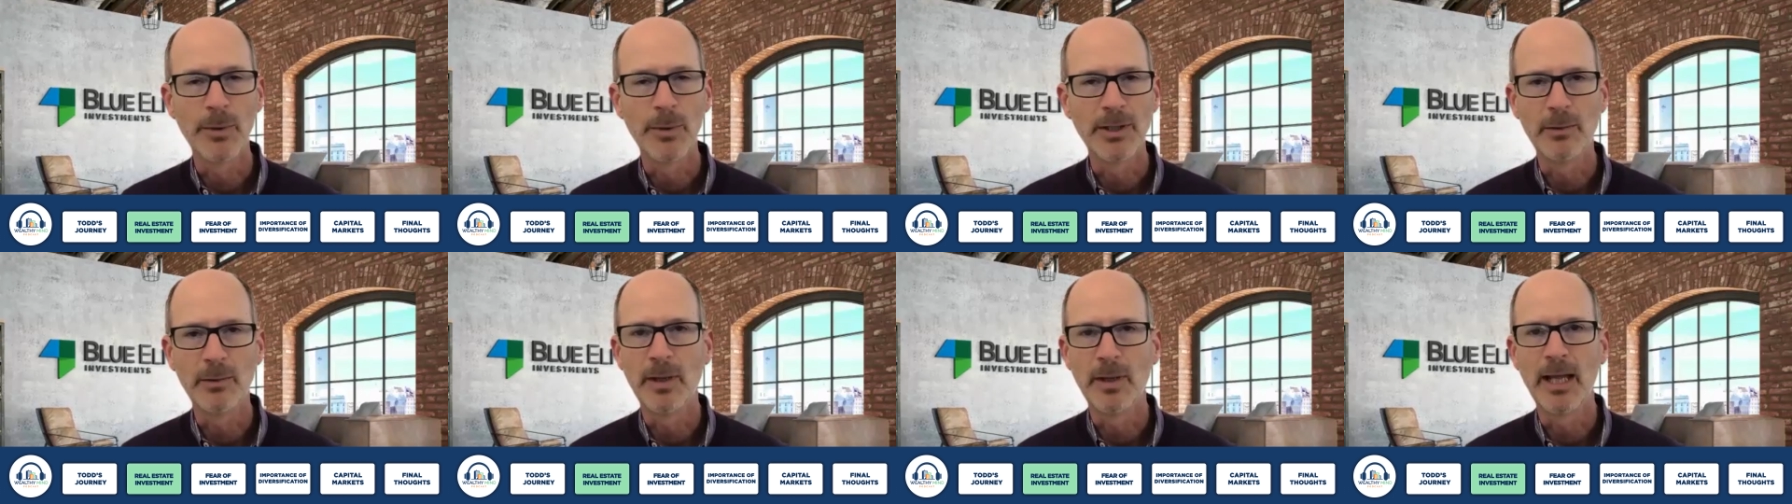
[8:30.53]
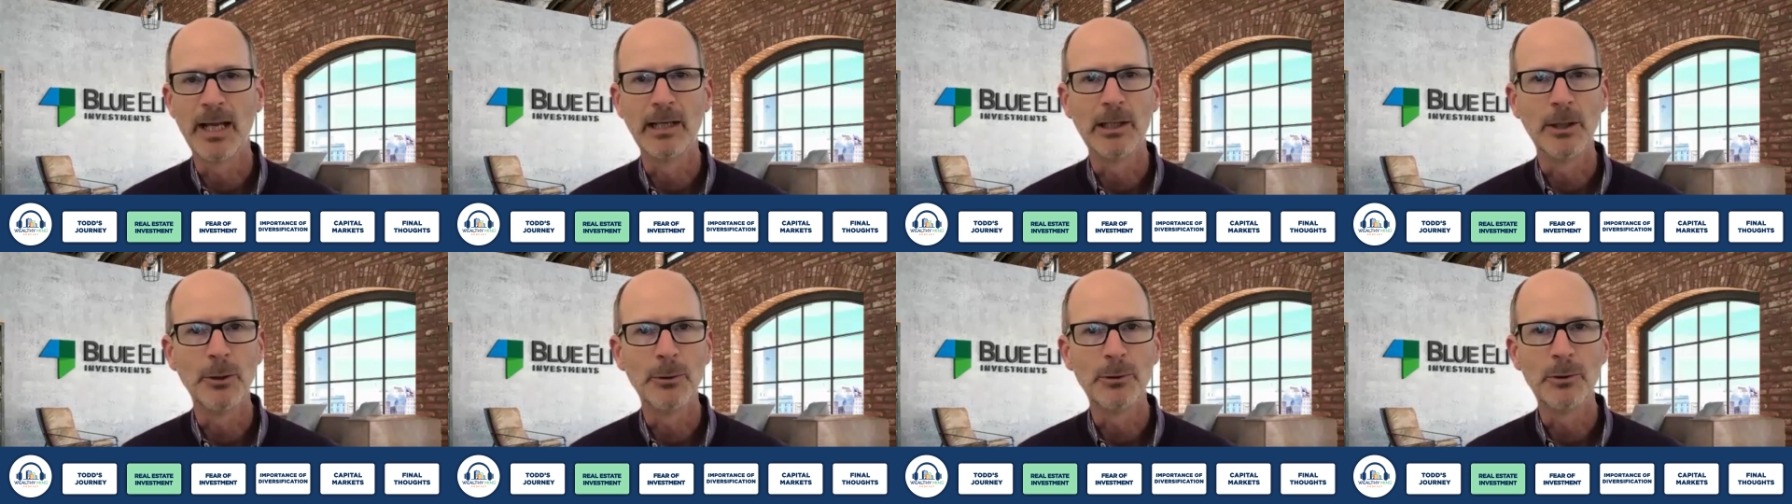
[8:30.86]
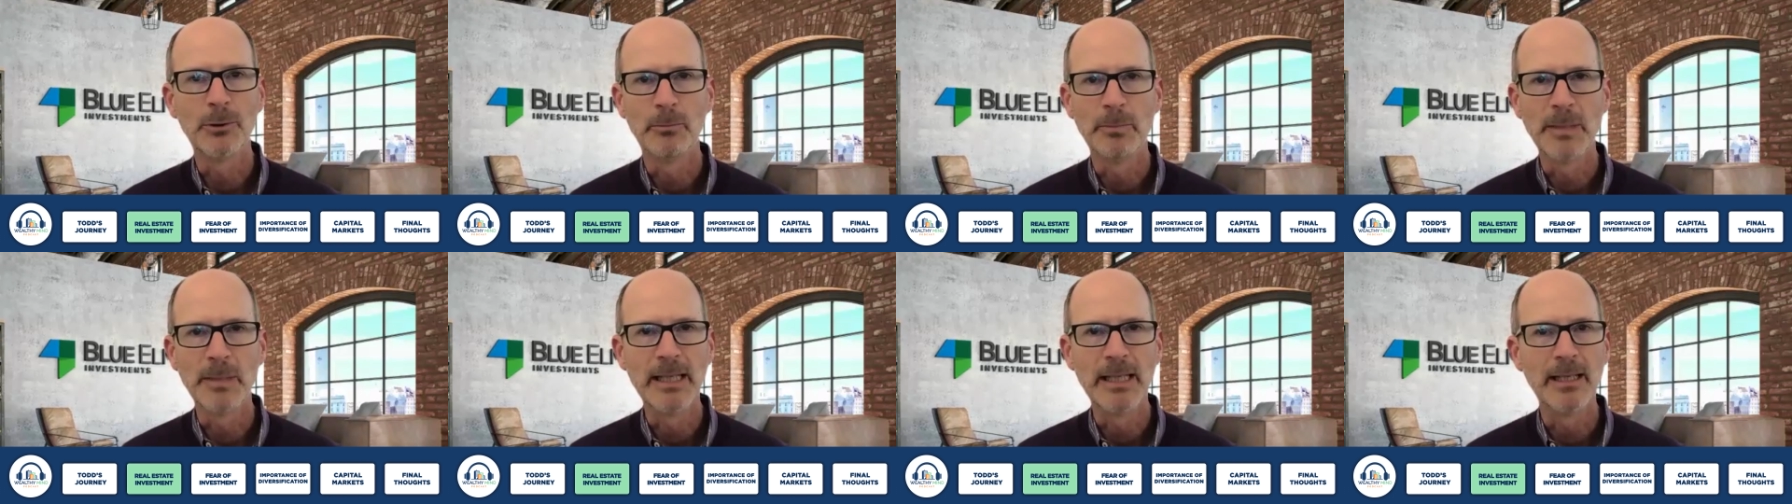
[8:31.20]
going to a lot of
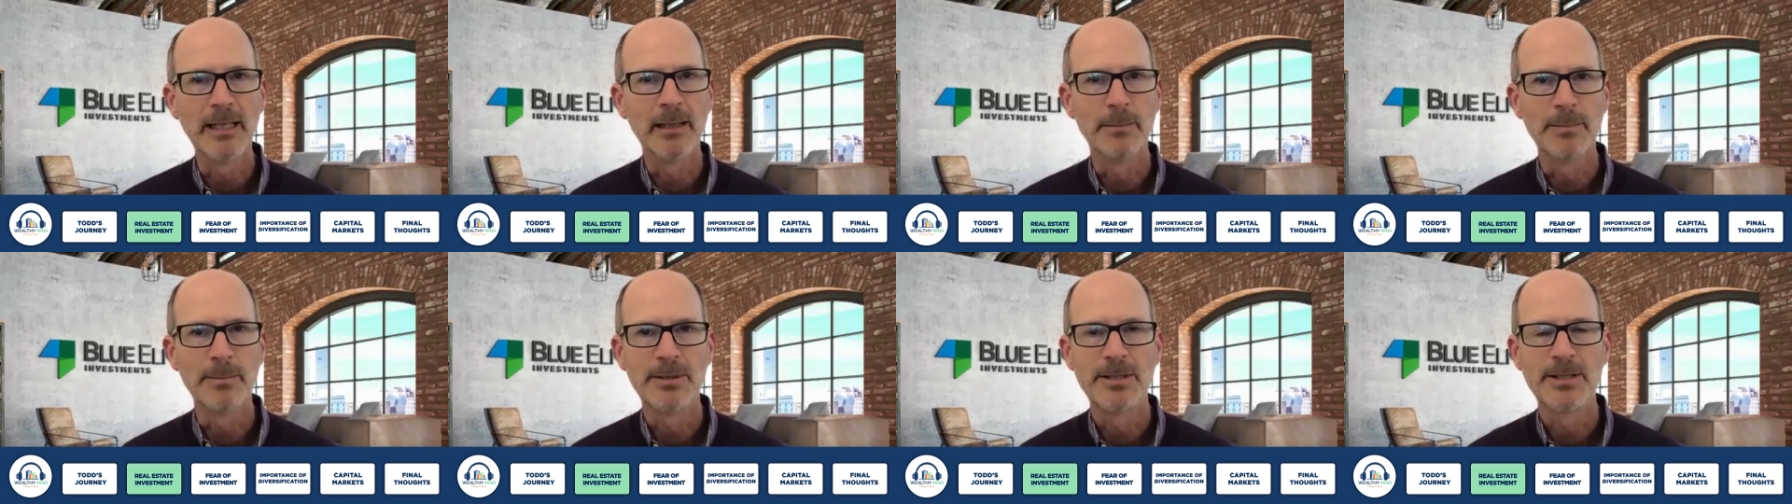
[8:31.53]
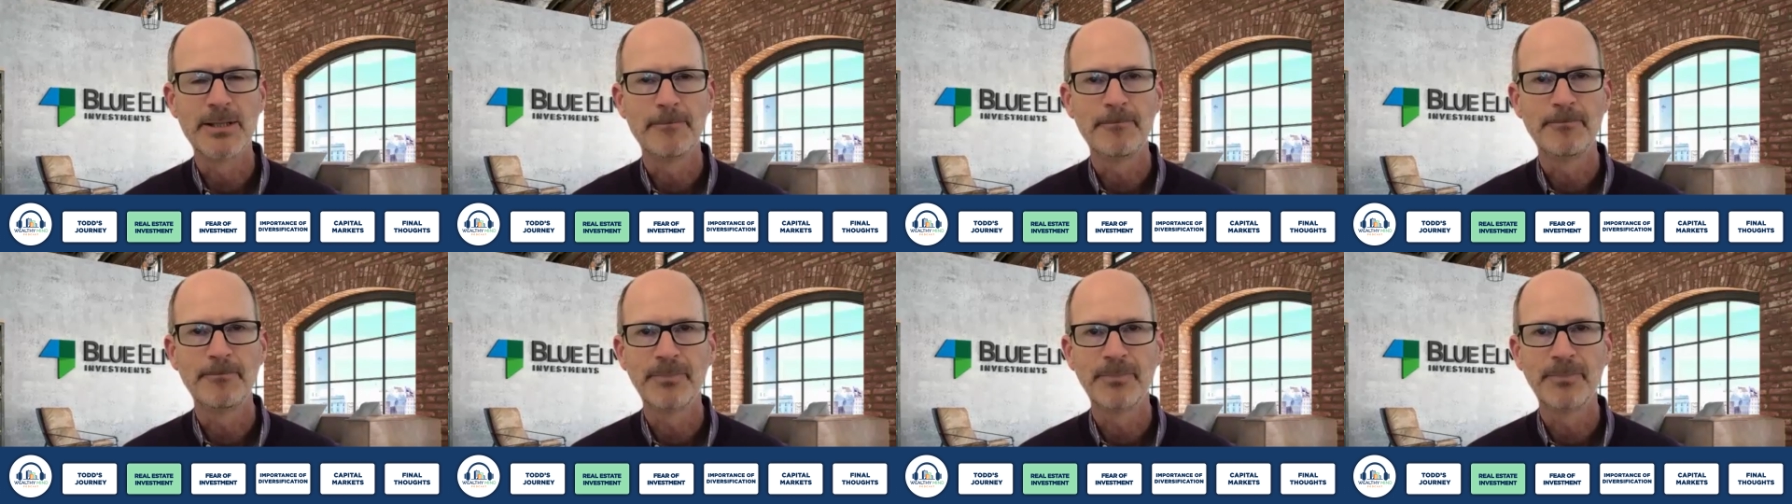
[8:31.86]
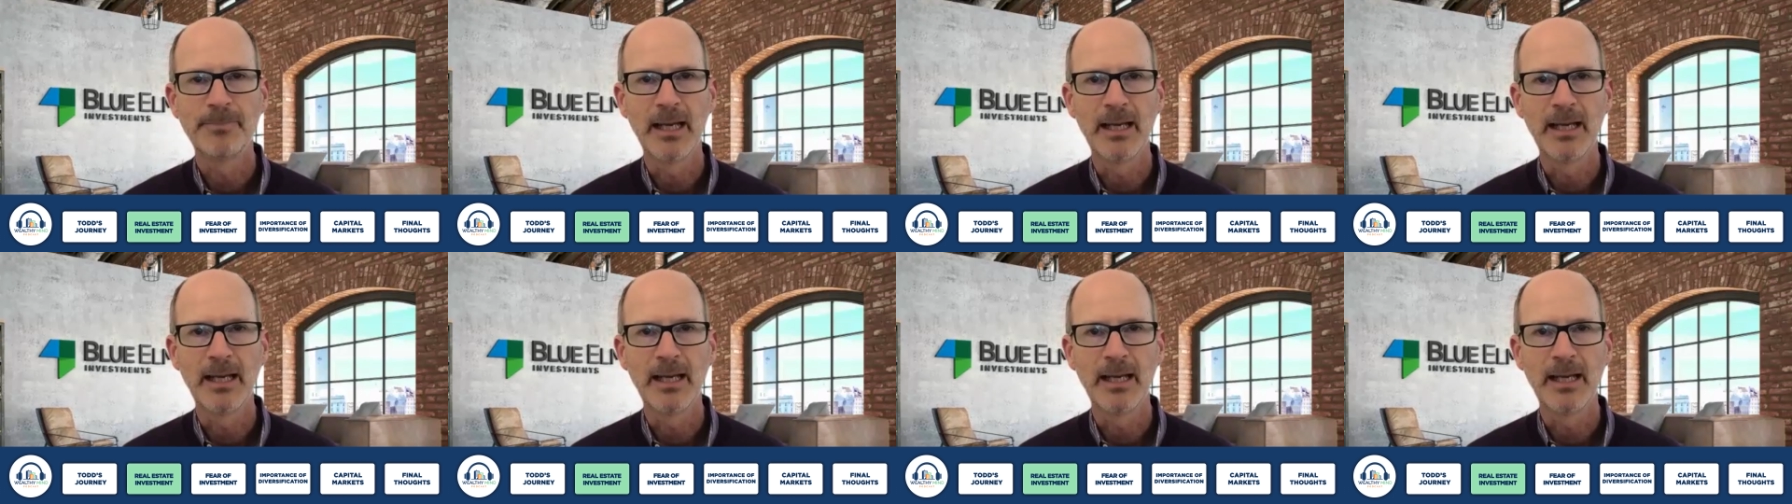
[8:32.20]
local meetups